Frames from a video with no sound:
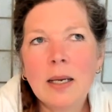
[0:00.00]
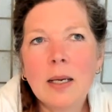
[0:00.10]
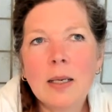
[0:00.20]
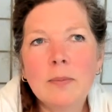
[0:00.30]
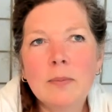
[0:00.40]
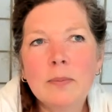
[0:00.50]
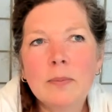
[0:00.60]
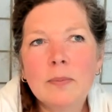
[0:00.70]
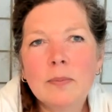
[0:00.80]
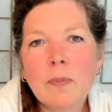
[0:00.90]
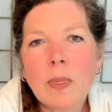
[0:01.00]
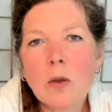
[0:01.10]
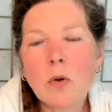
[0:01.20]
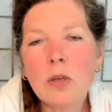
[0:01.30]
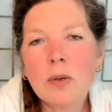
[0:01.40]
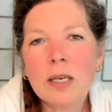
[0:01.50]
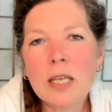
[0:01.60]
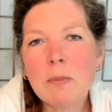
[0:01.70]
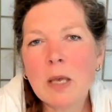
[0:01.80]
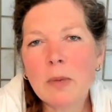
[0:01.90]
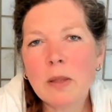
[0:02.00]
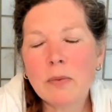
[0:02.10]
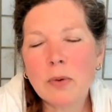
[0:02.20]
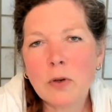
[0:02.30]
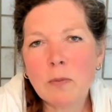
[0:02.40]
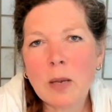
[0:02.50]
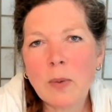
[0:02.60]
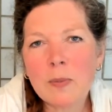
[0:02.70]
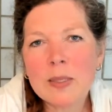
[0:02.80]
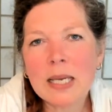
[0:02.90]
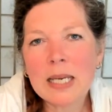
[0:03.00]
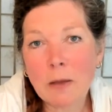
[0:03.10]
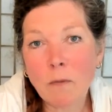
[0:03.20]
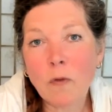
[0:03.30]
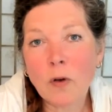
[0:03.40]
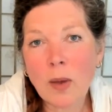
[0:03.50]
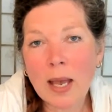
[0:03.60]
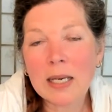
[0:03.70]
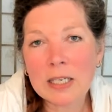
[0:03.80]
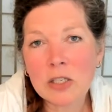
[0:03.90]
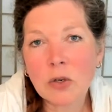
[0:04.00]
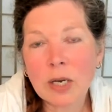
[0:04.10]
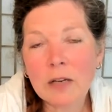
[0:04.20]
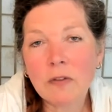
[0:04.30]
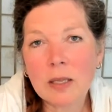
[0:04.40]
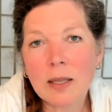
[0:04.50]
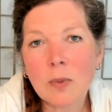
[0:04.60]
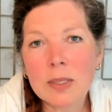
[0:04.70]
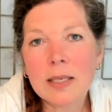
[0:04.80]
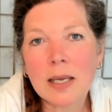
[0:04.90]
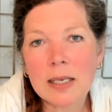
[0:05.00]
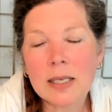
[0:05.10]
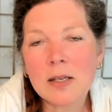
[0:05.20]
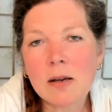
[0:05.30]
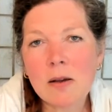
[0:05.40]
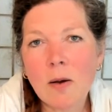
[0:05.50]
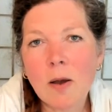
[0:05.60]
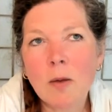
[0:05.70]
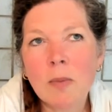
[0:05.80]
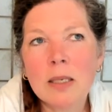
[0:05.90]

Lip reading: Or you can email me through my website, info@integrativehealingwithsadhana.com.